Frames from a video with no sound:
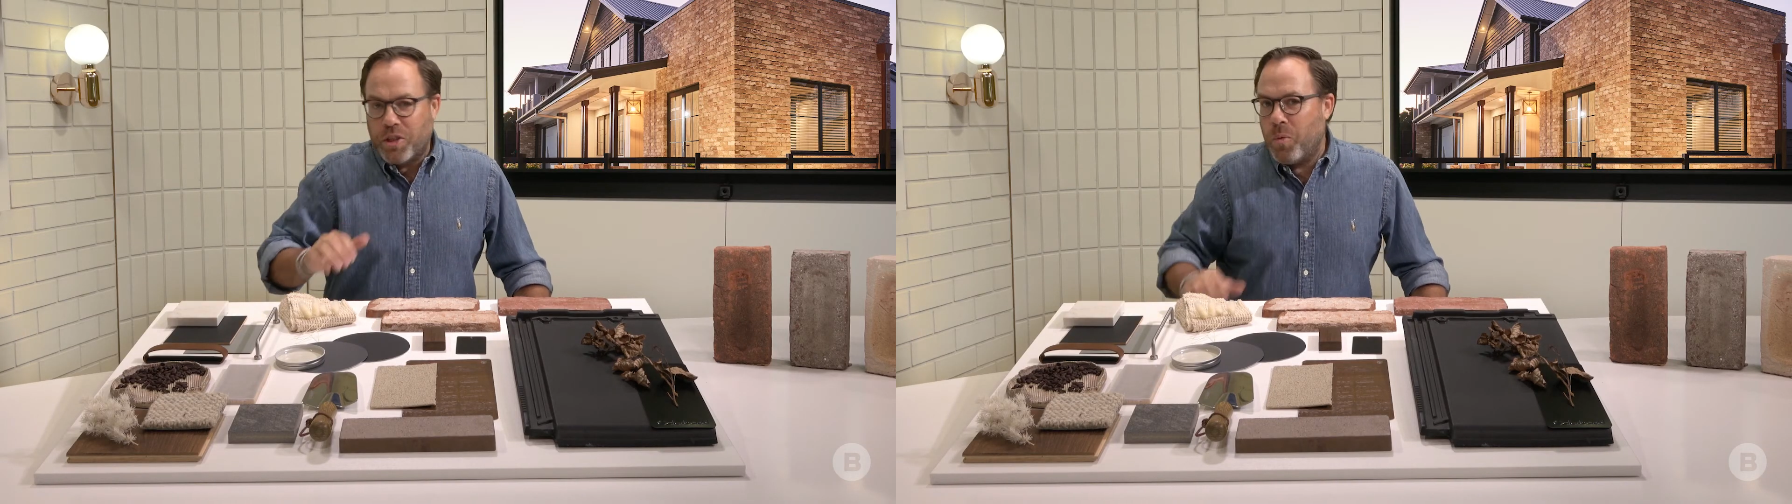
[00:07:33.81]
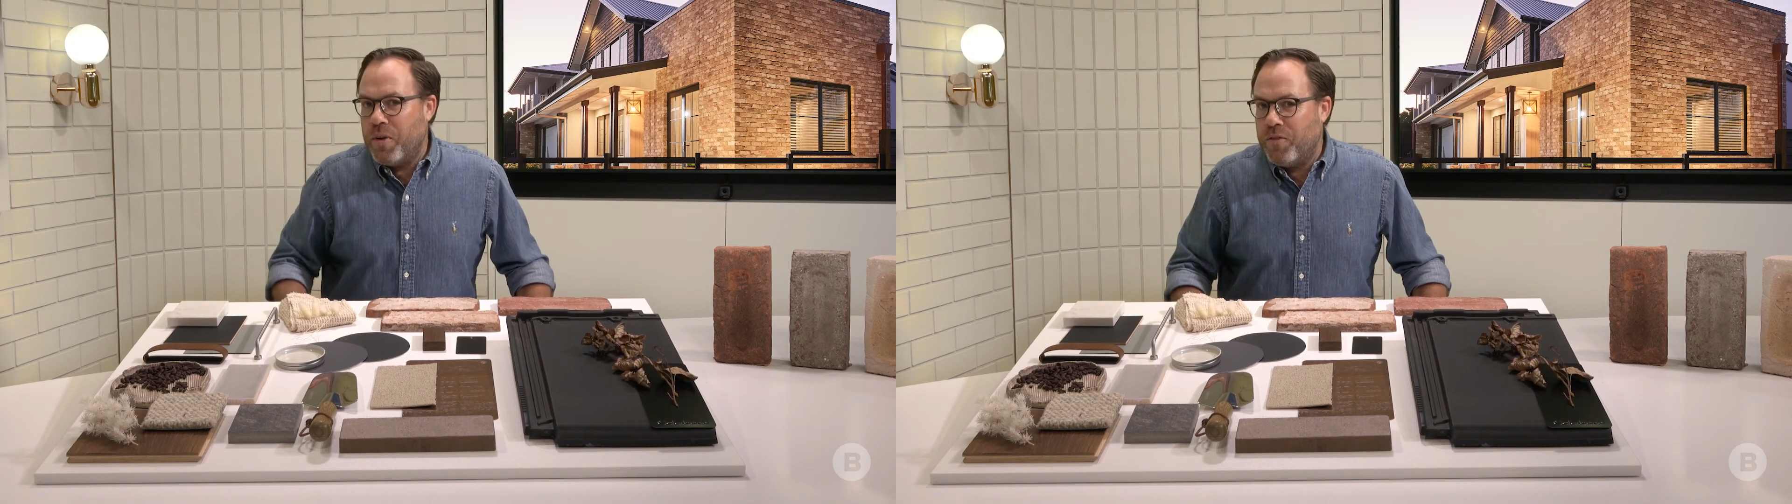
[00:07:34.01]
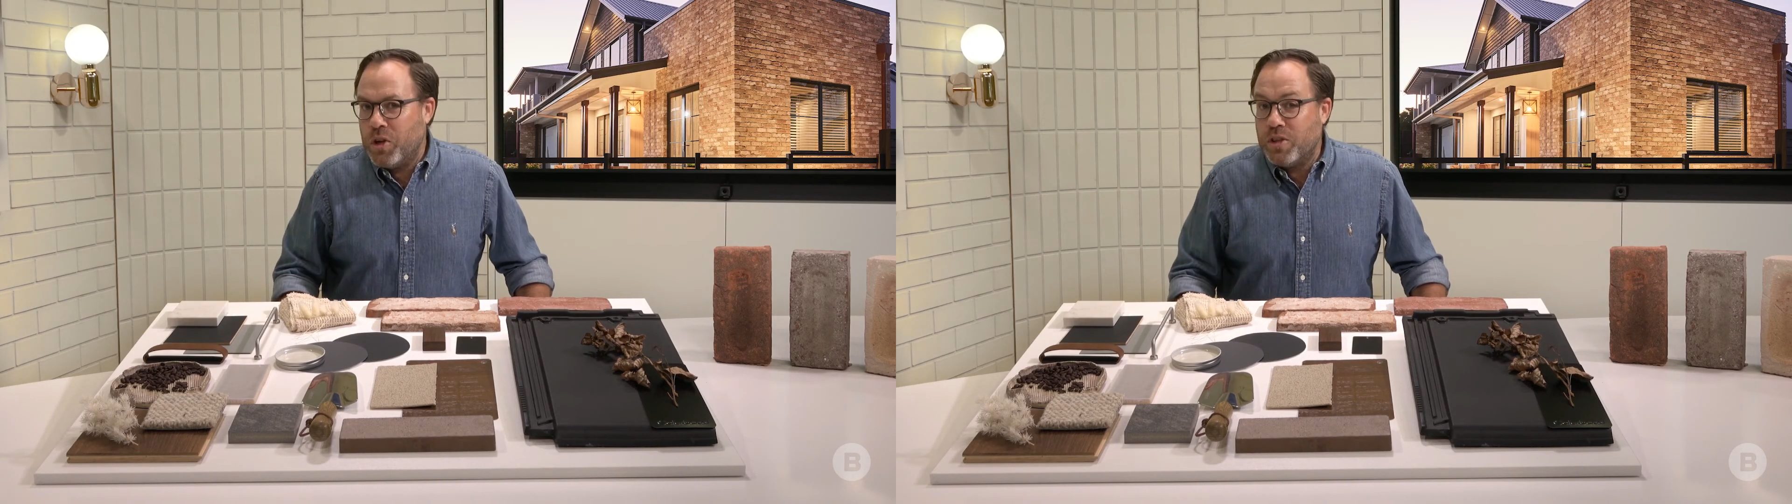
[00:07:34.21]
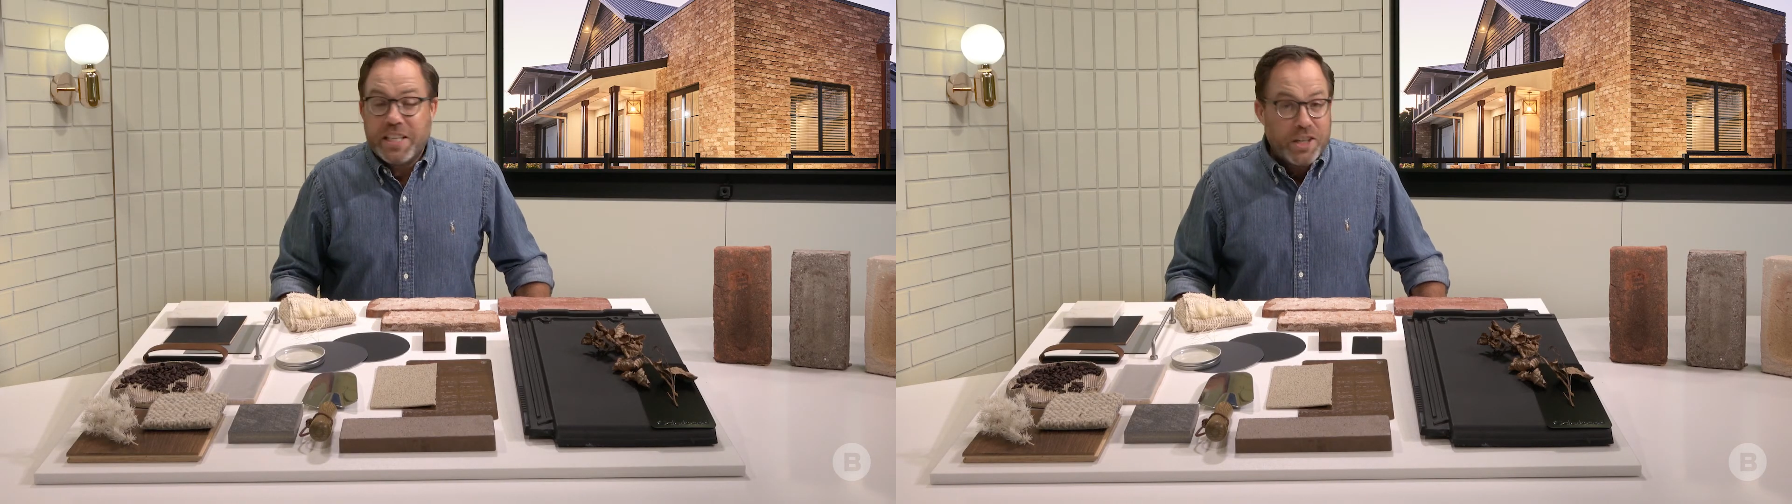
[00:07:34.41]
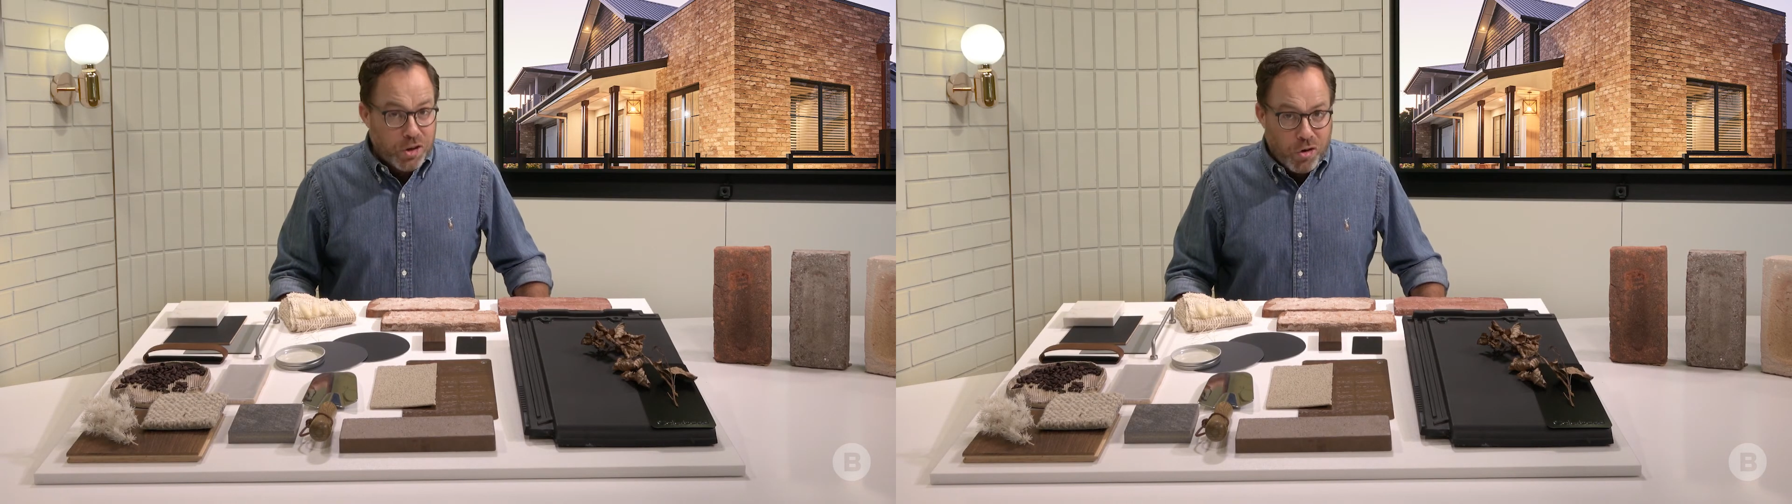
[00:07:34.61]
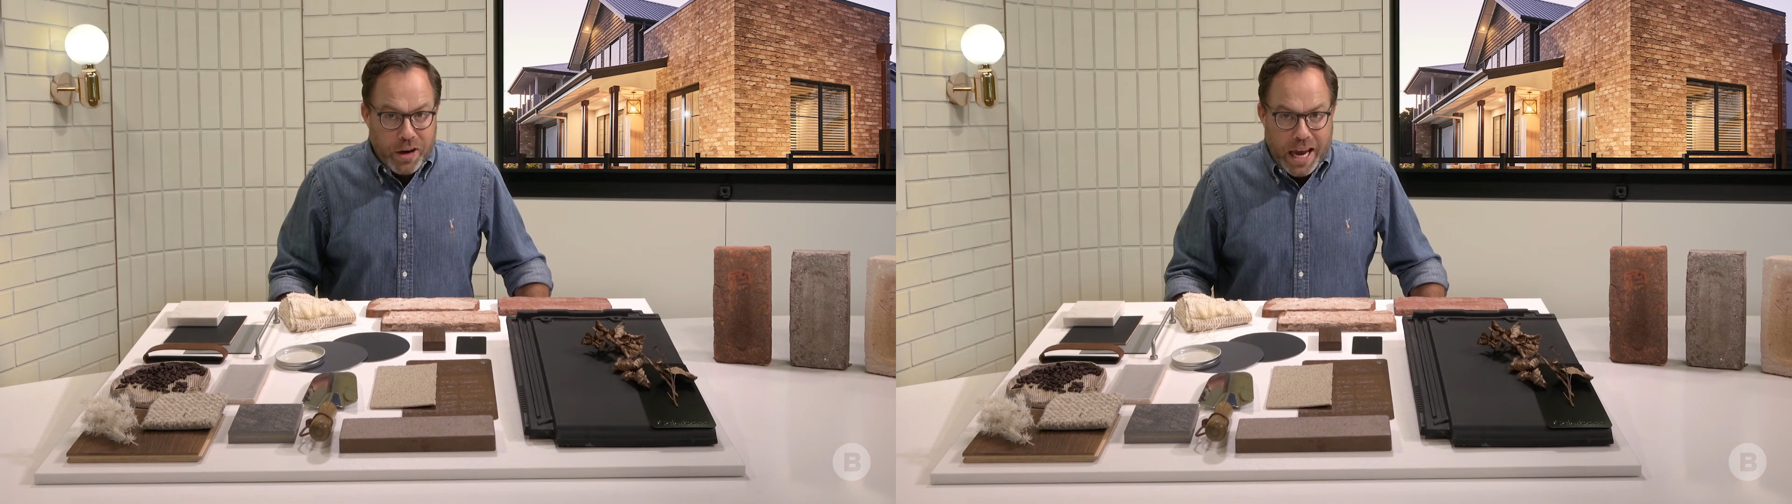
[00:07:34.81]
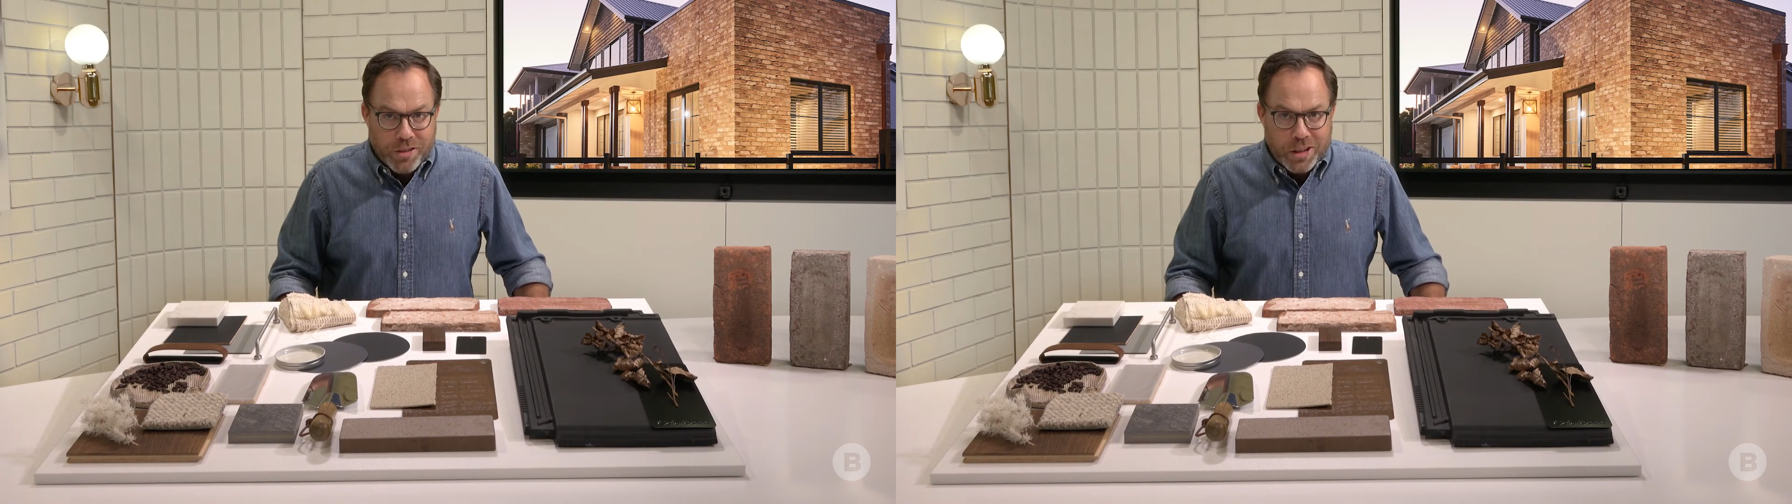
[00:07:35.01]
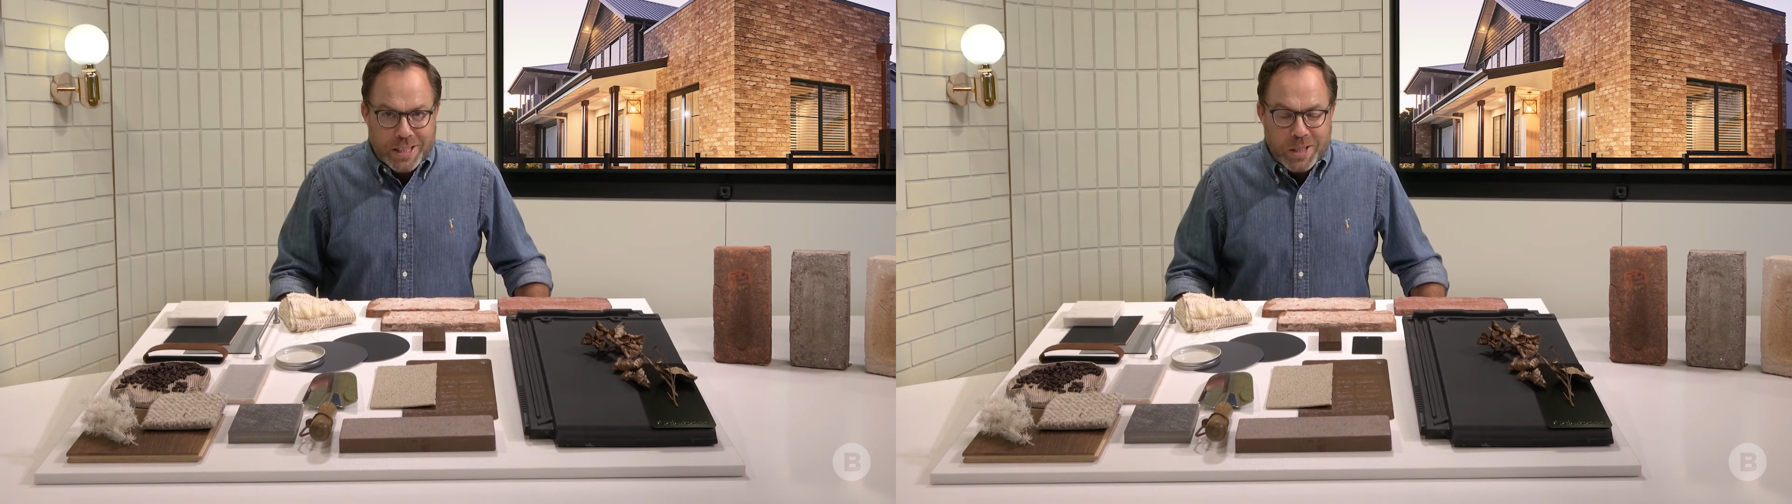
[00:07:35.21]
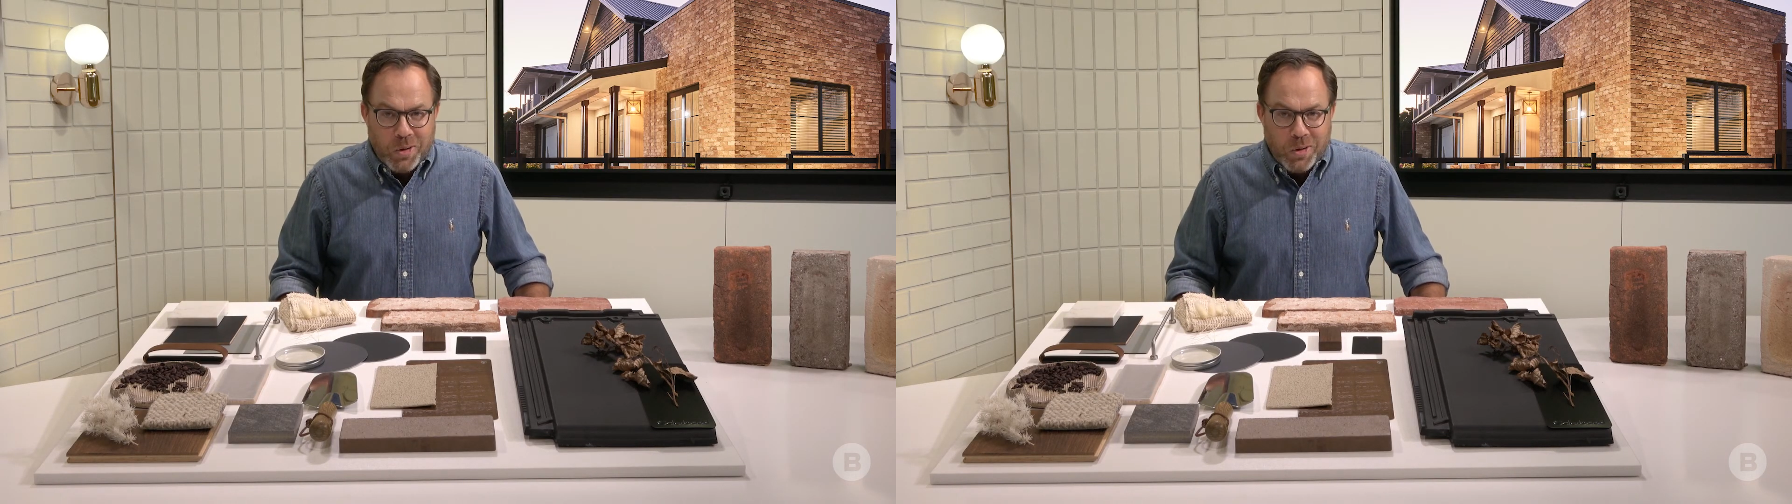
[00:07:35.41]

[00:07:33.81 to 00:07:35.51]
that we've used here to create these